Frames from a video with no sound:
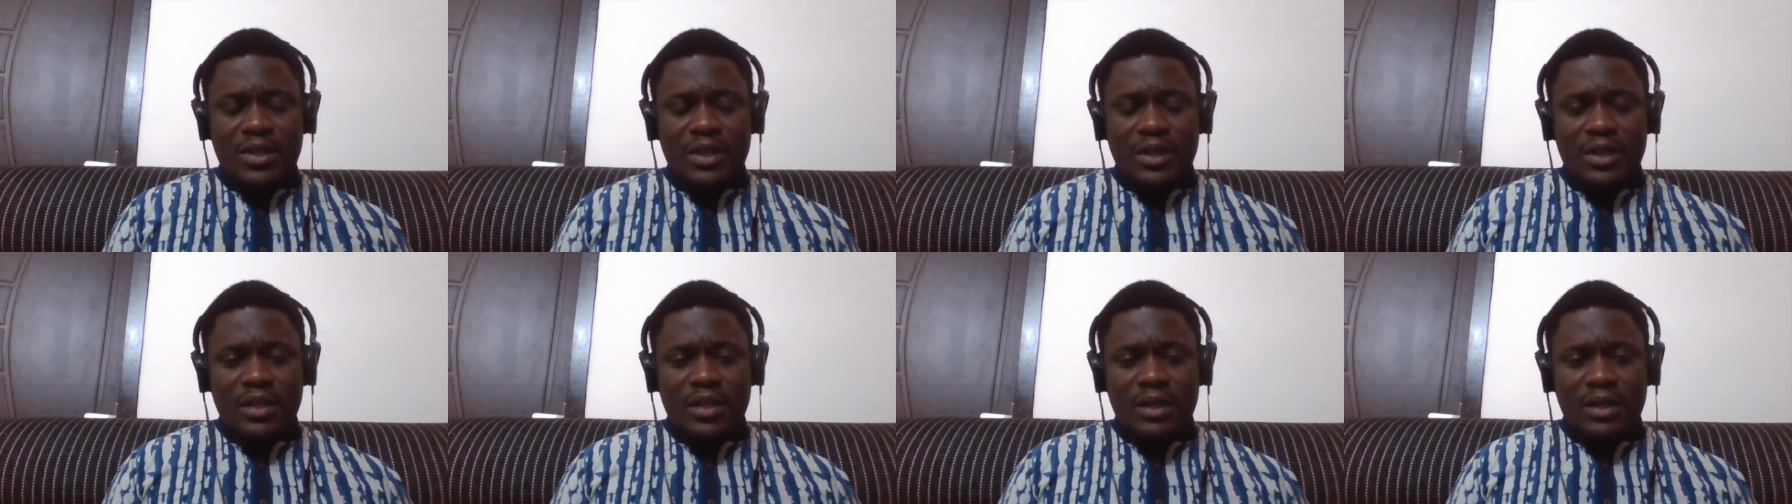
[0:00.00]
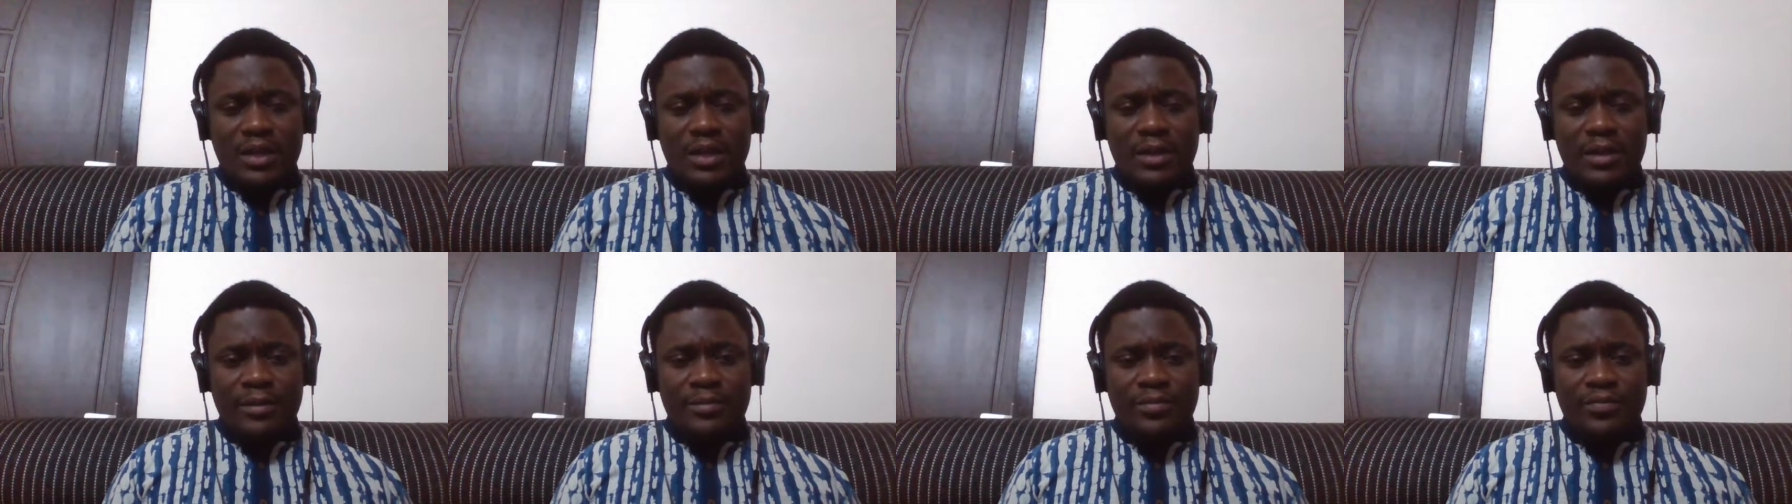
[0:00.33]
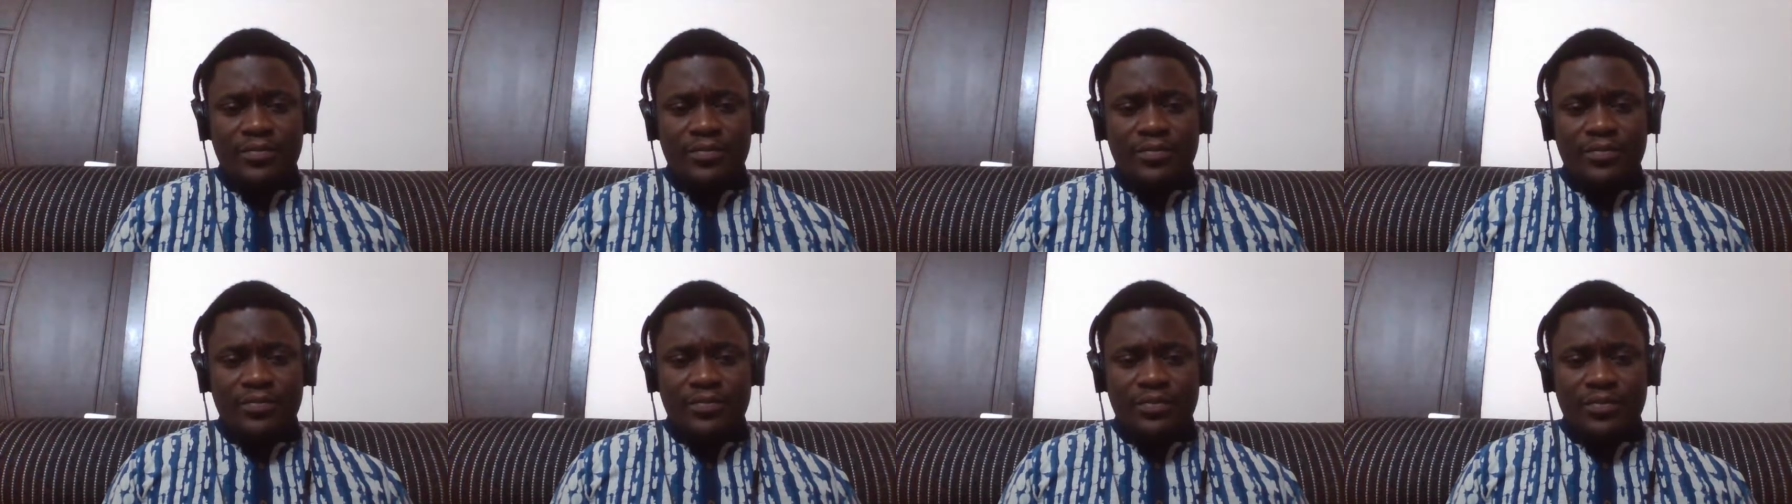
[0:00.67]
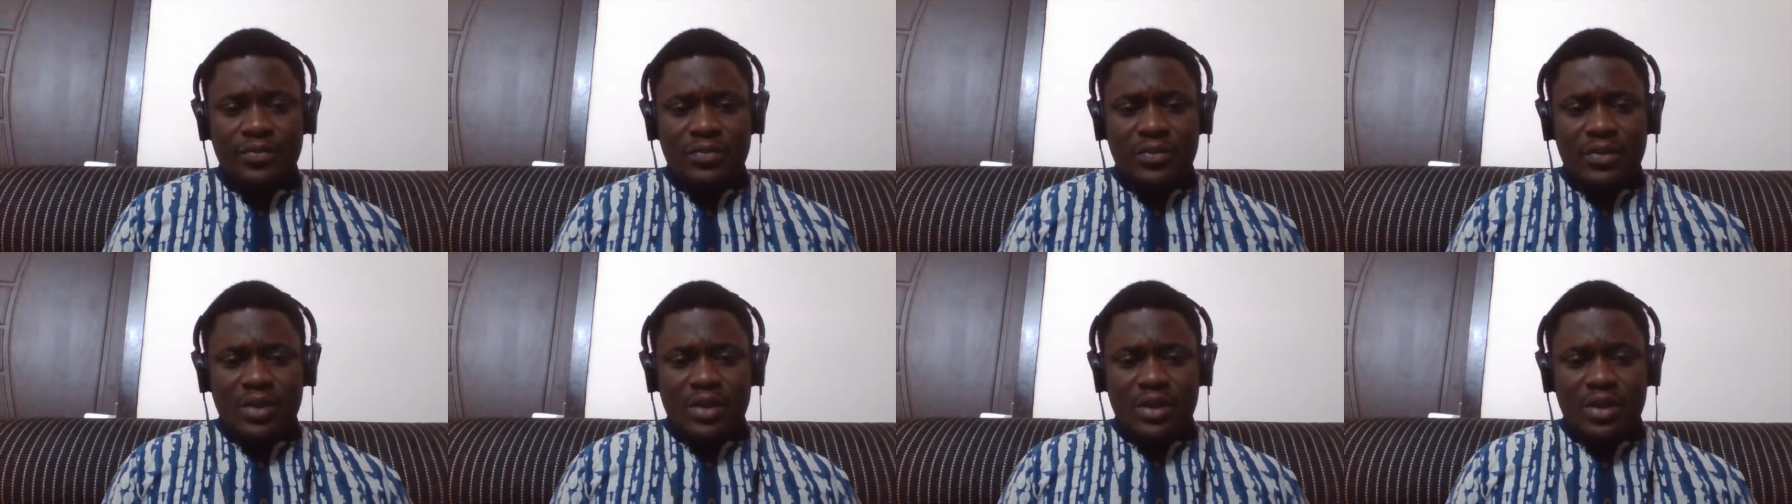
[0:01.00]
the
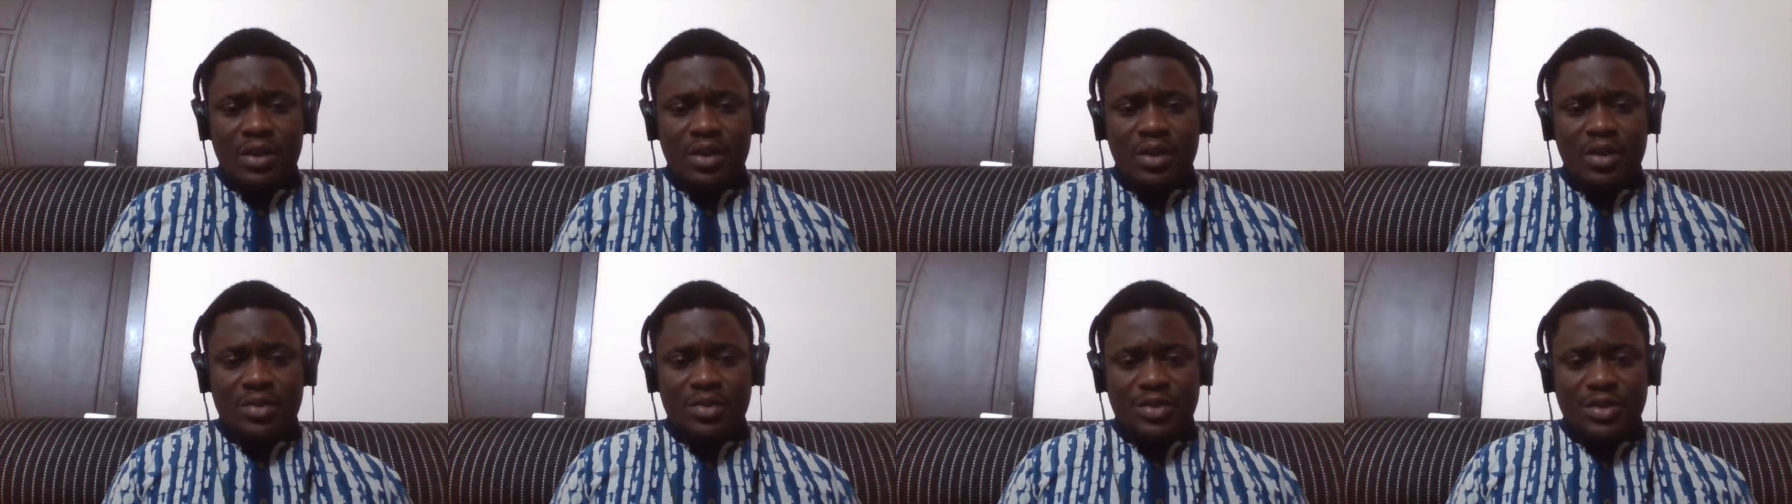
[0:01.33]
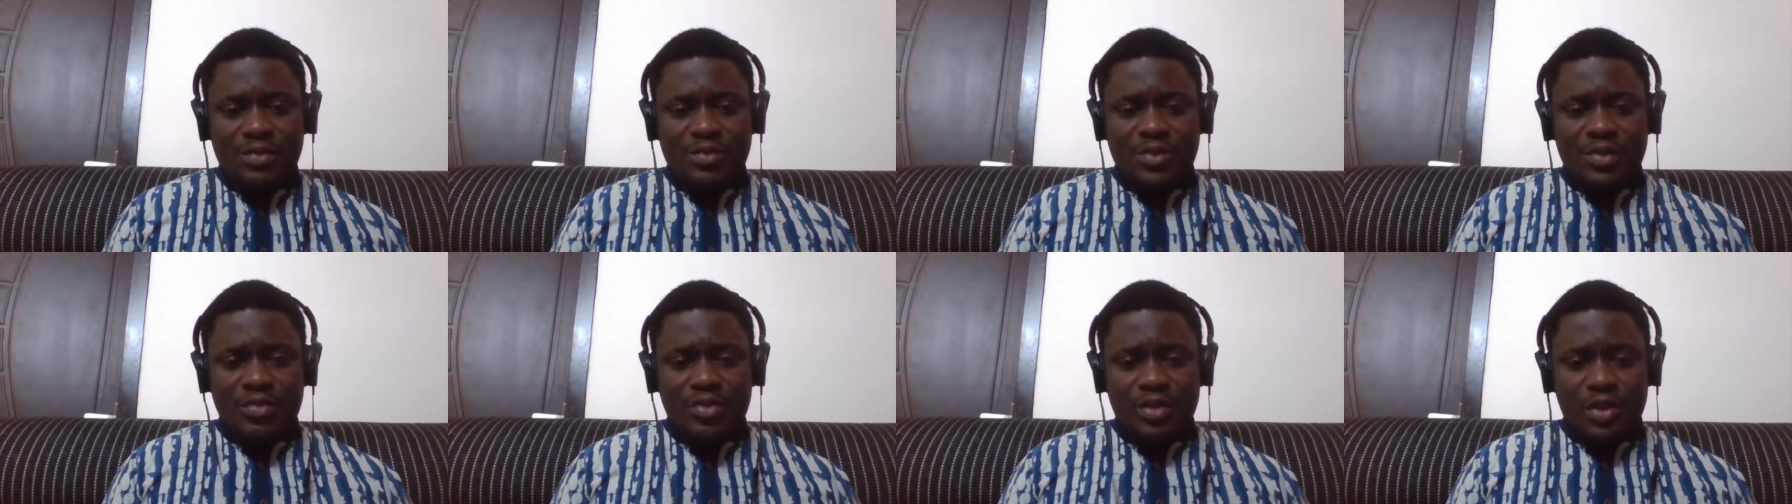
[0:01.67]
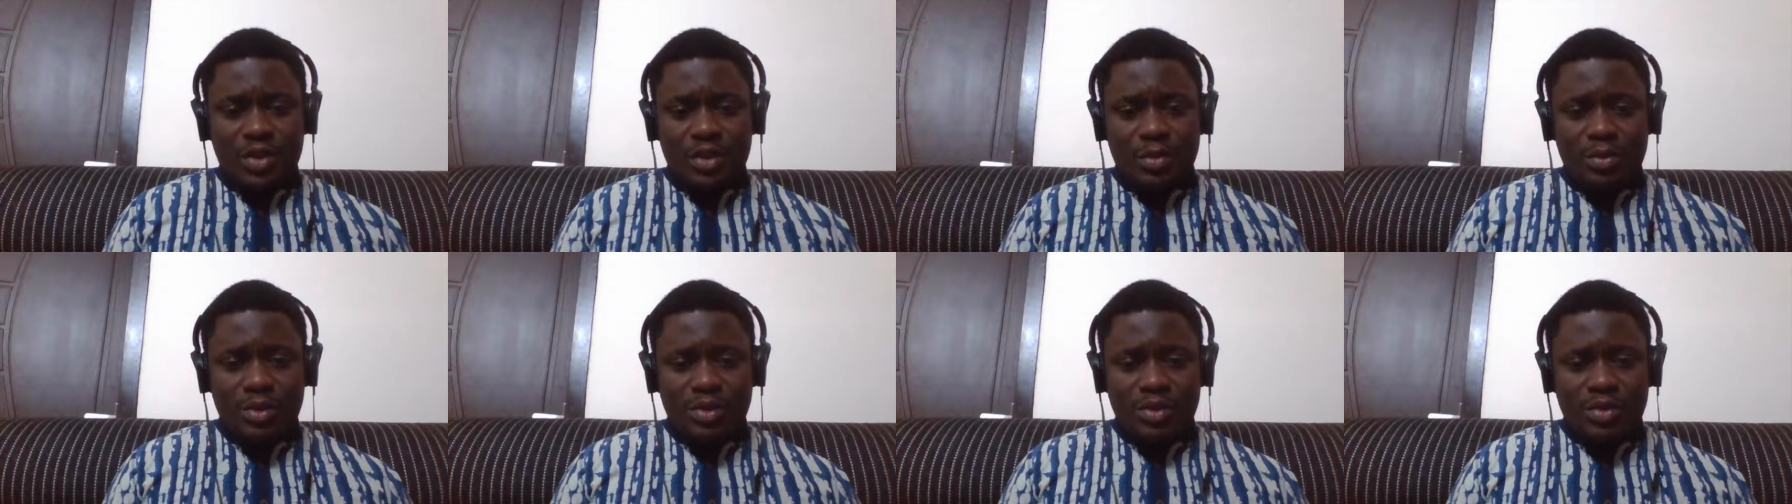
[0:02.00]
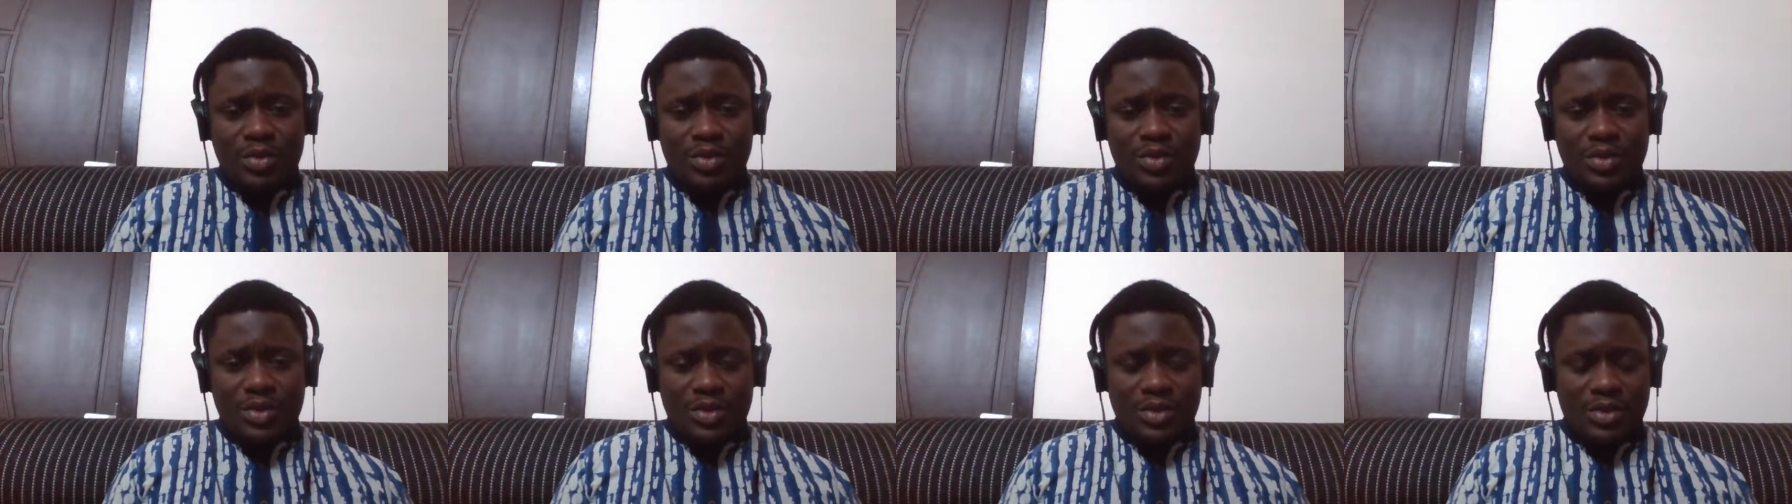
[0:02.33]
um, concept of global
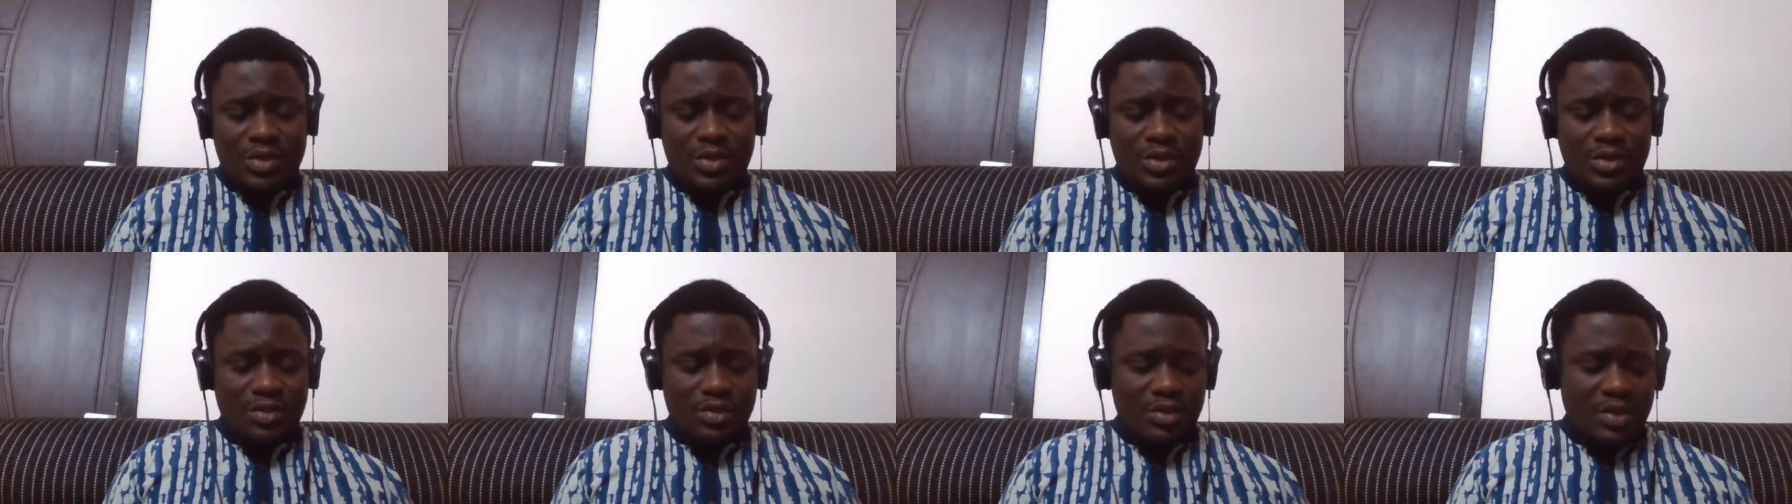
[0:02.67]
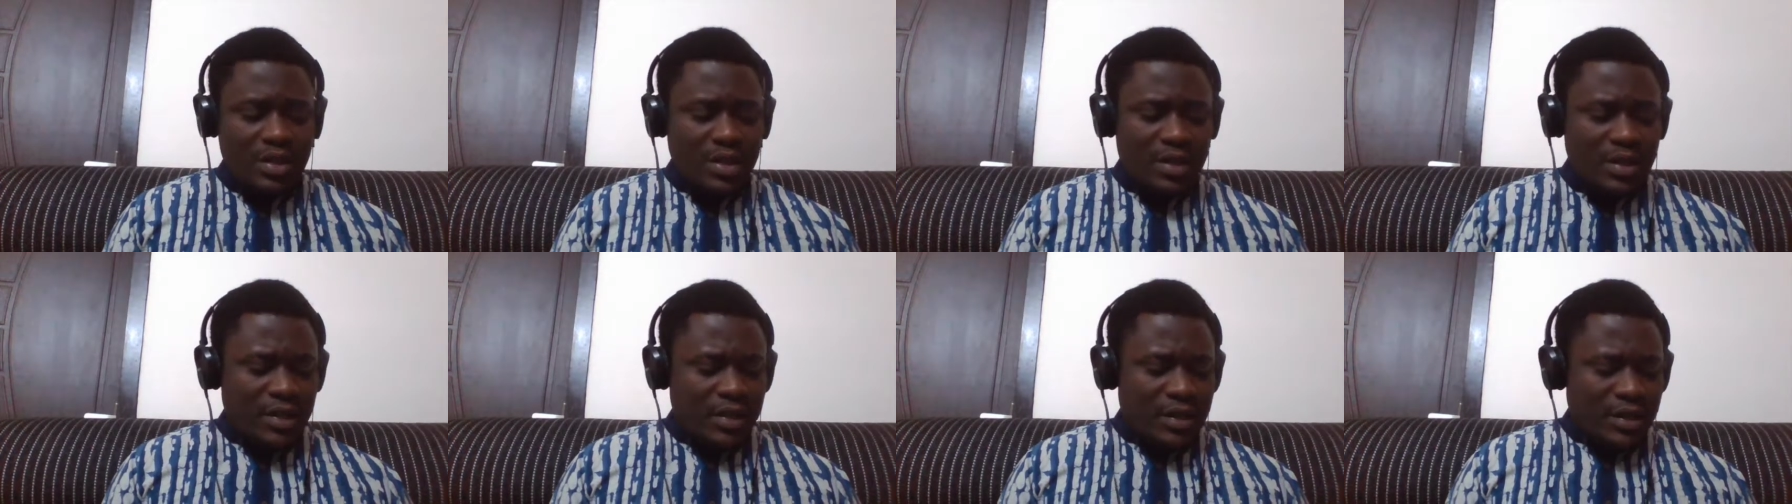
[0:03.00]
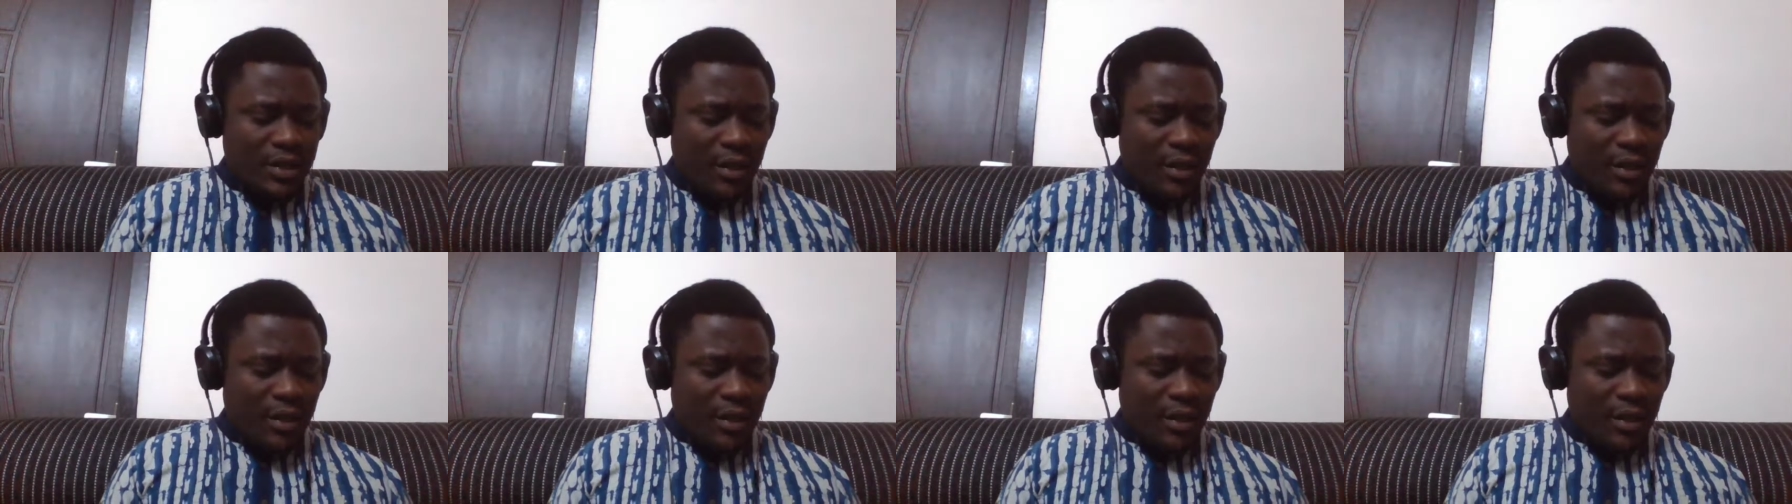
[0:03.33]
citizenry.